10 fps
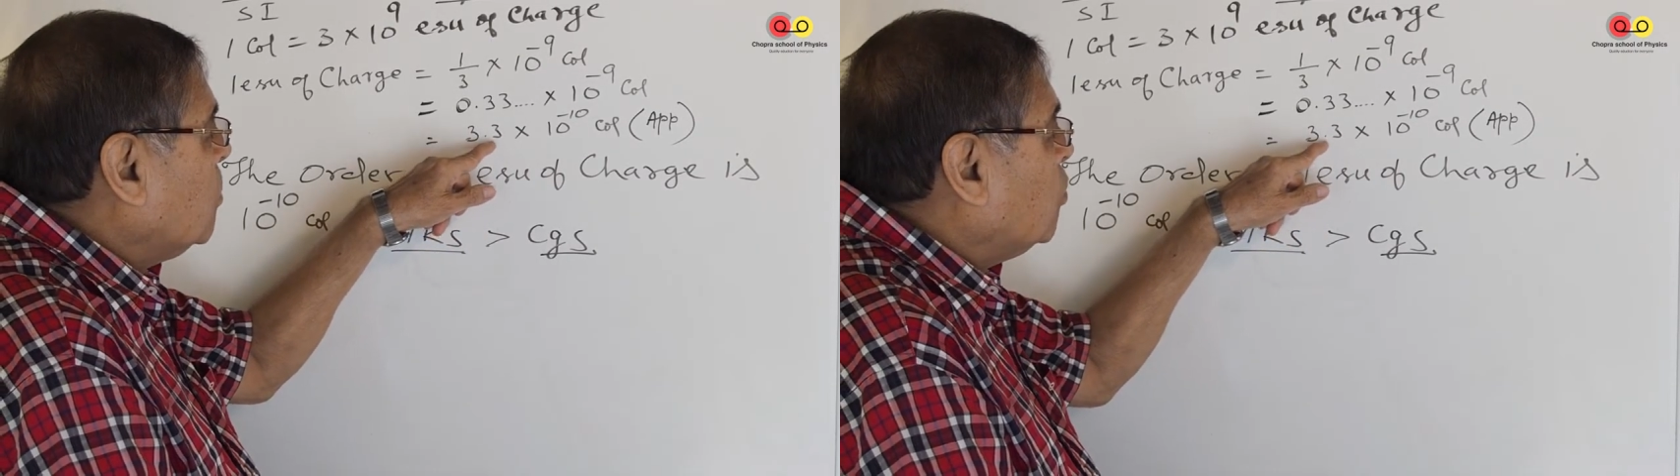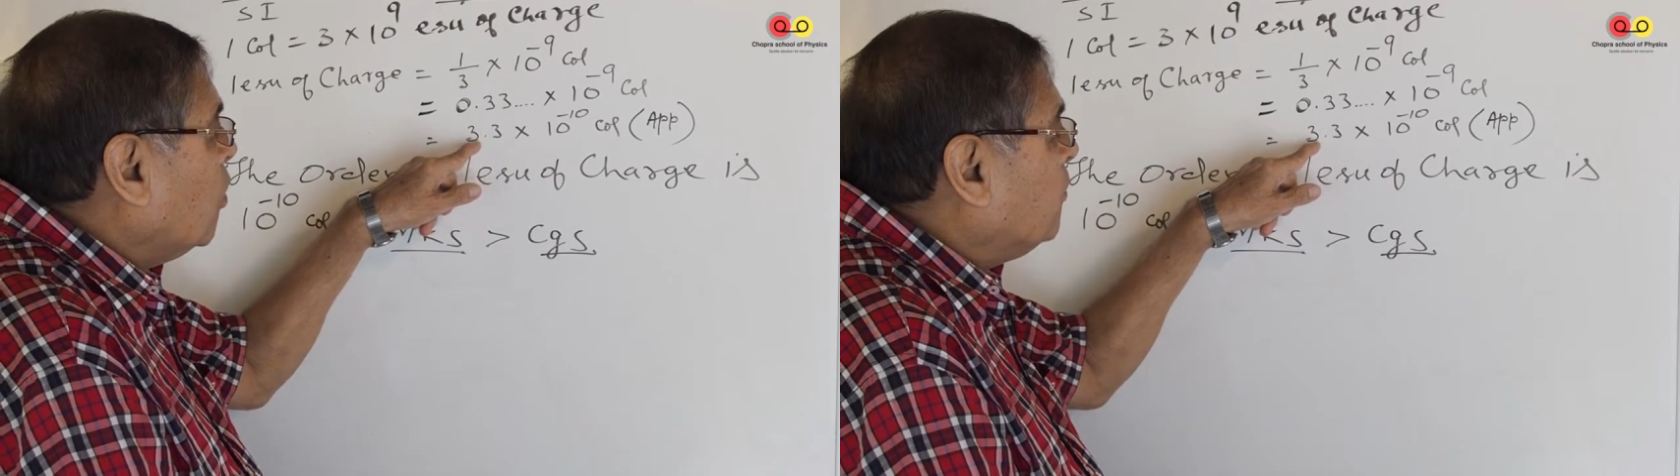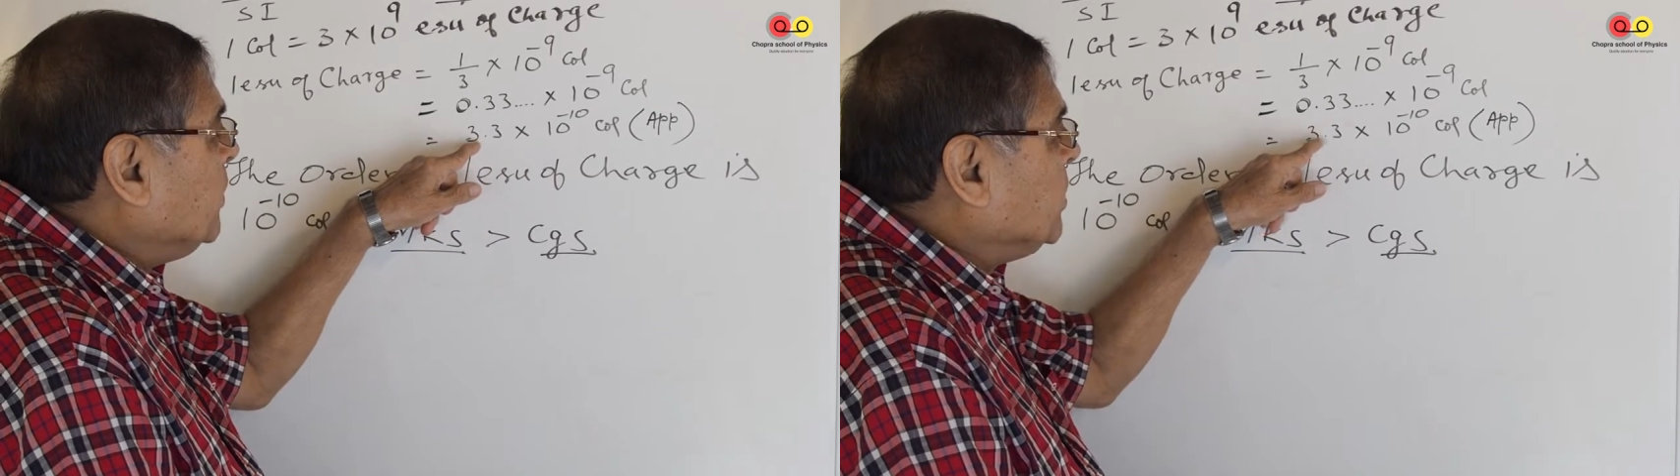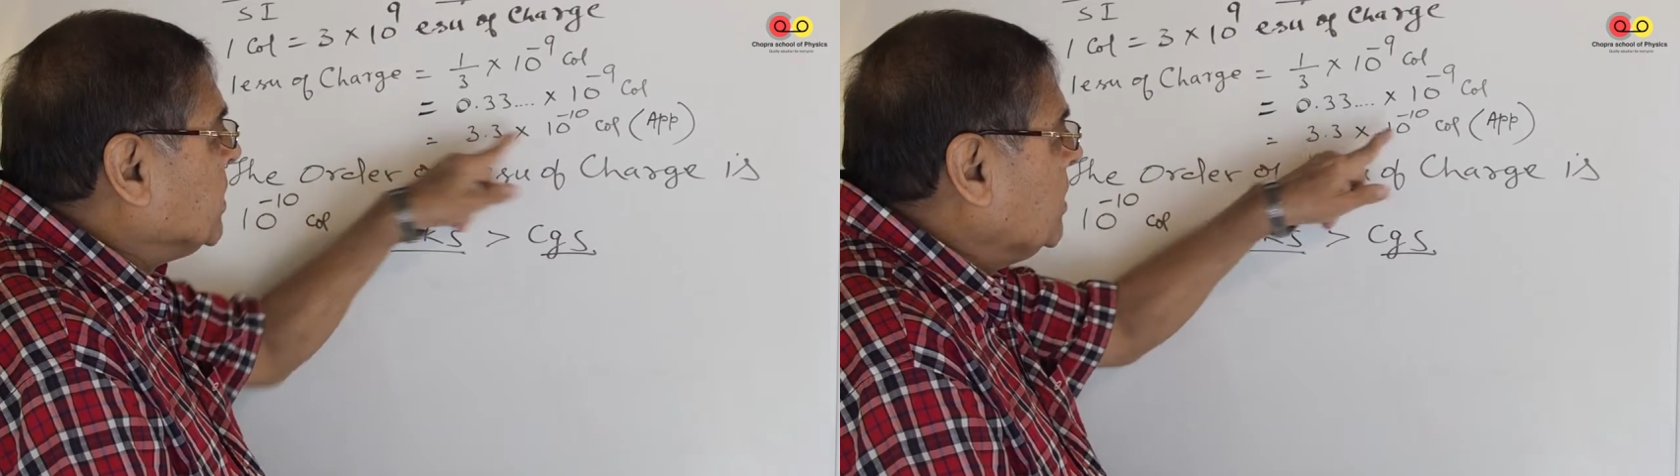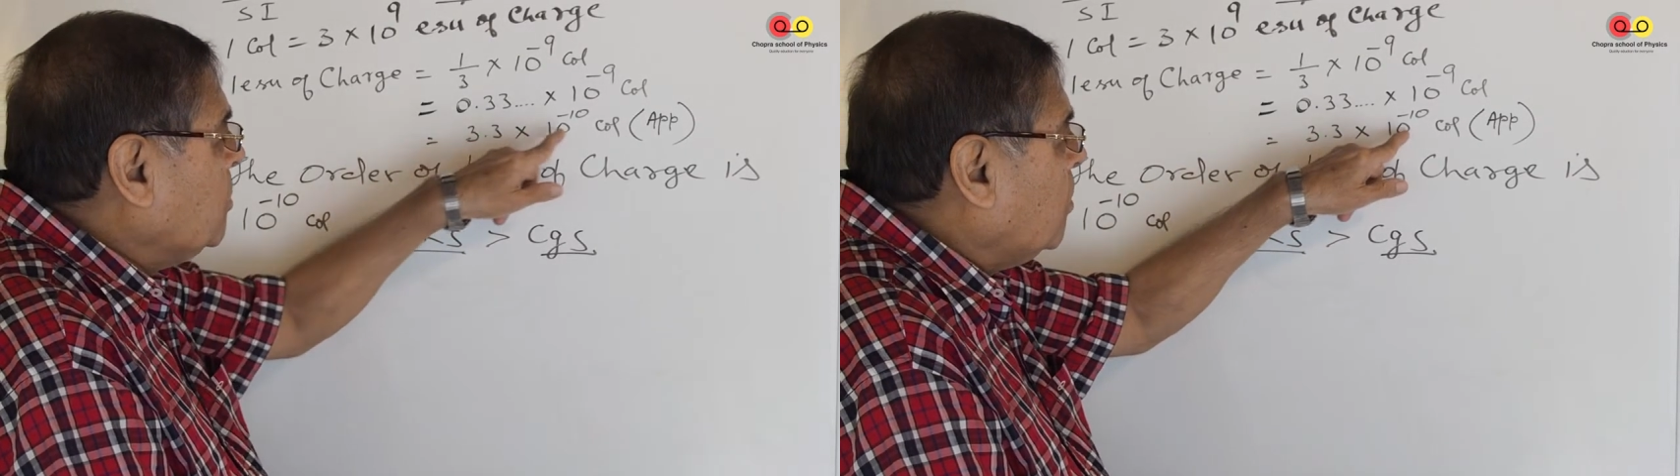
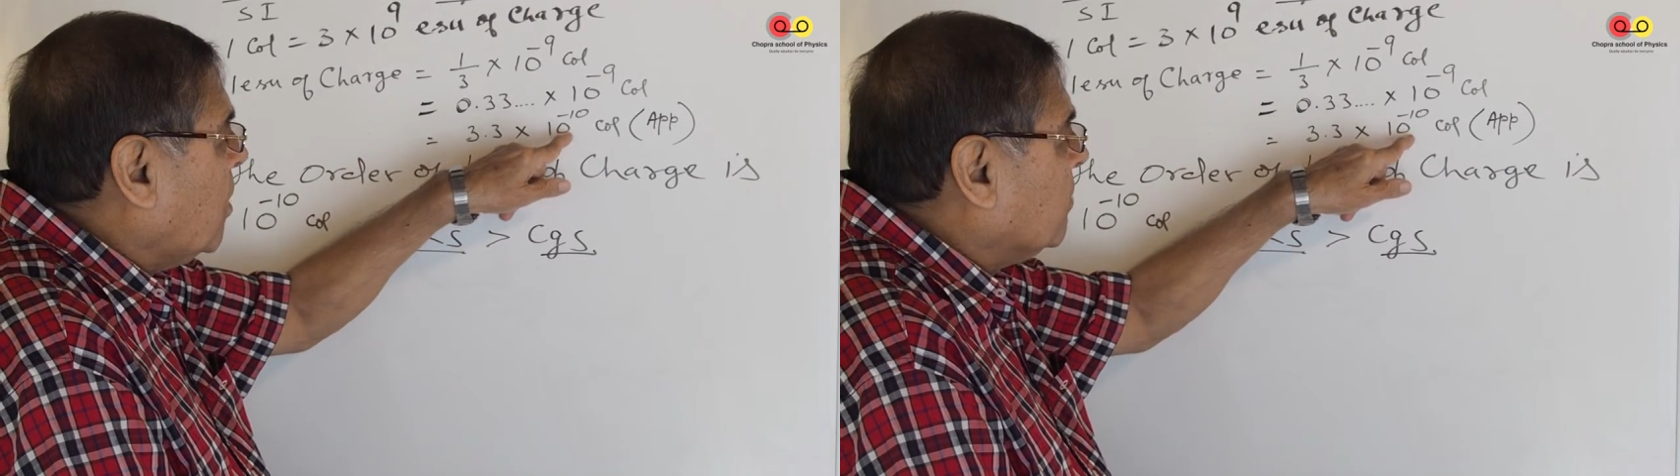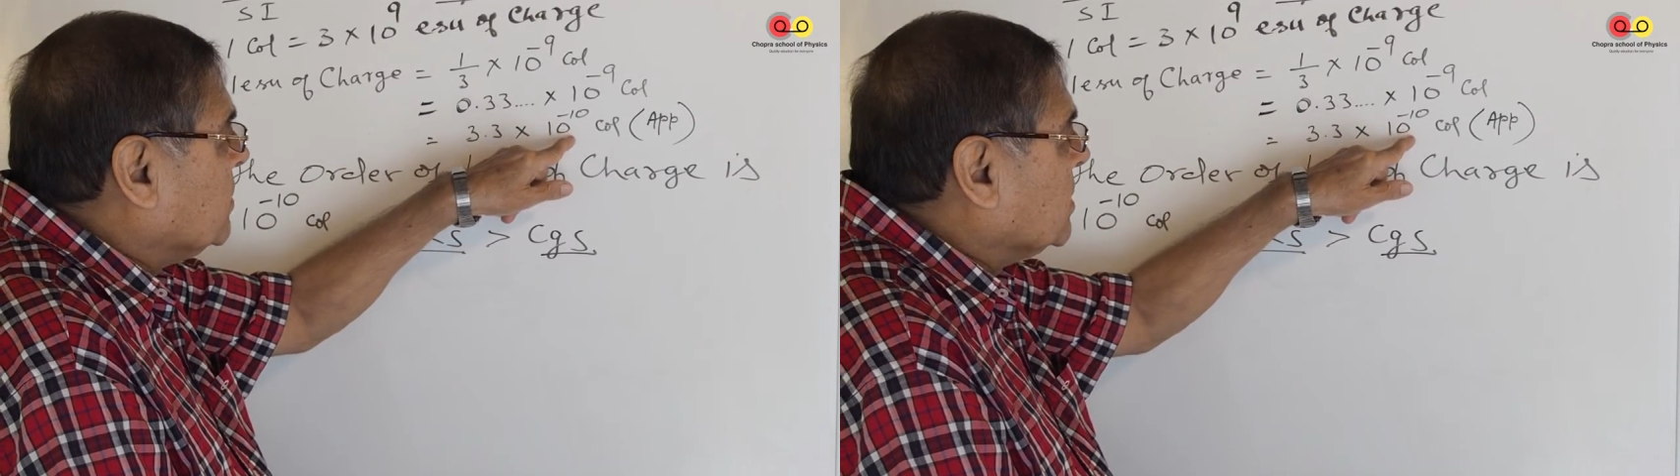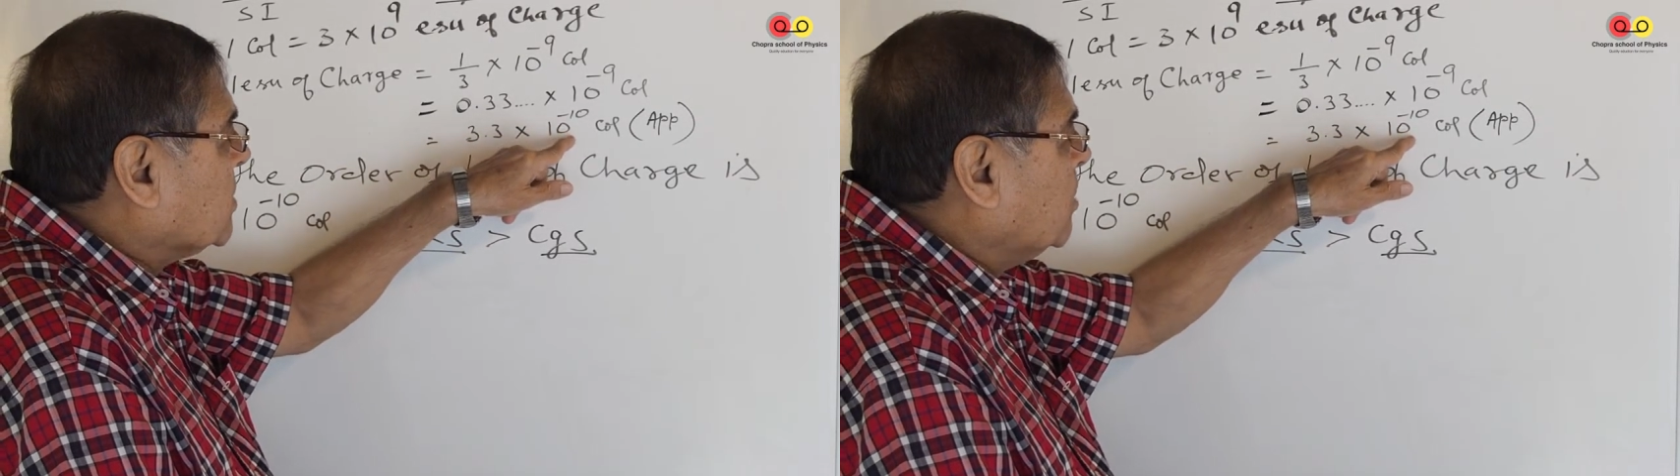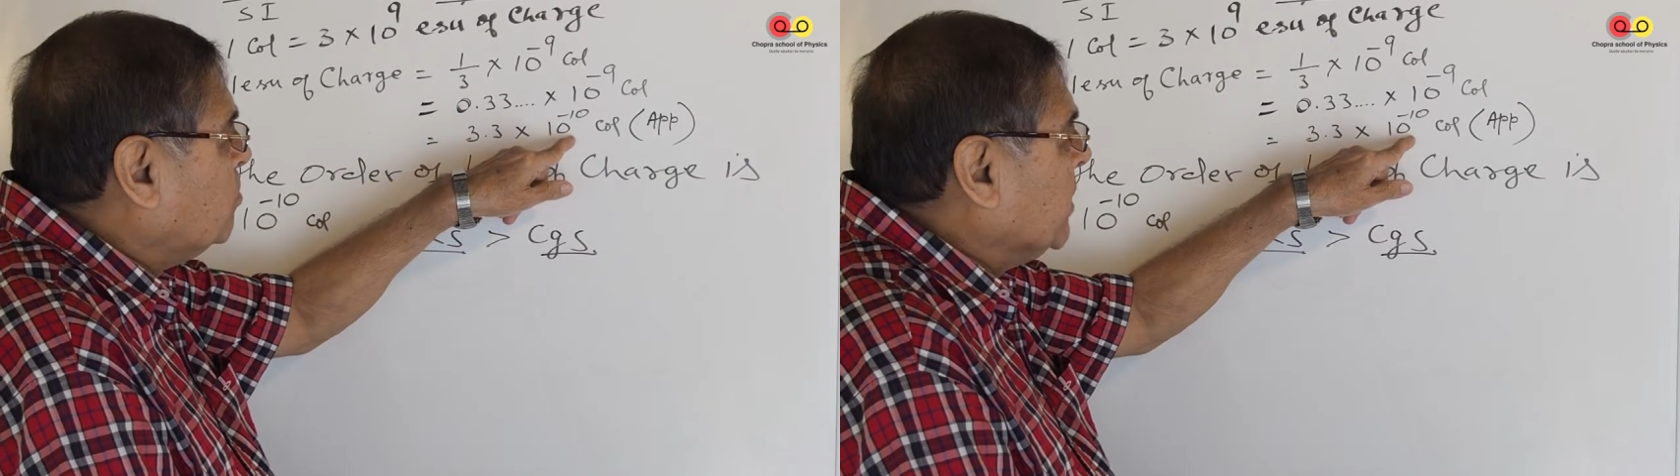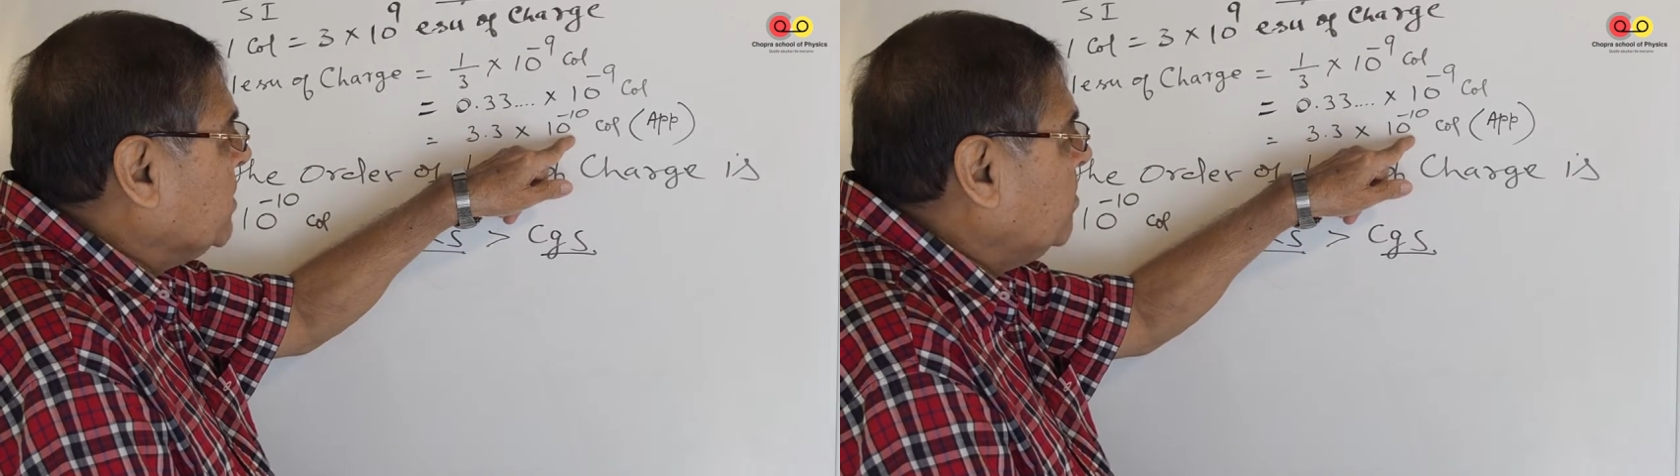coefficient of this
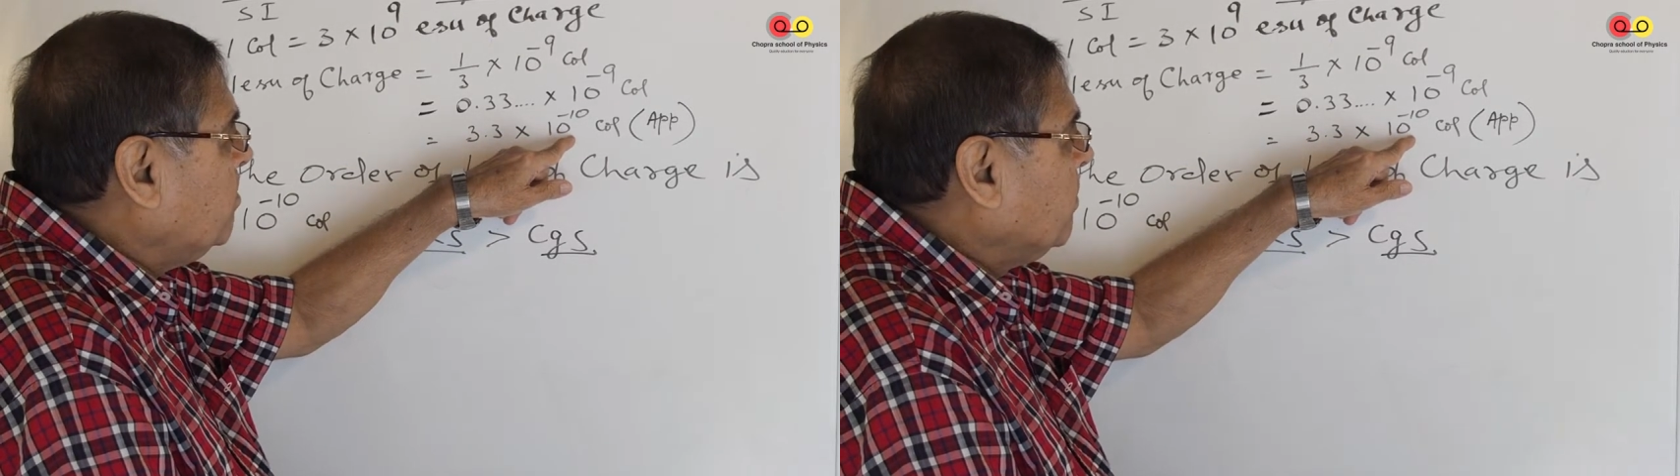number,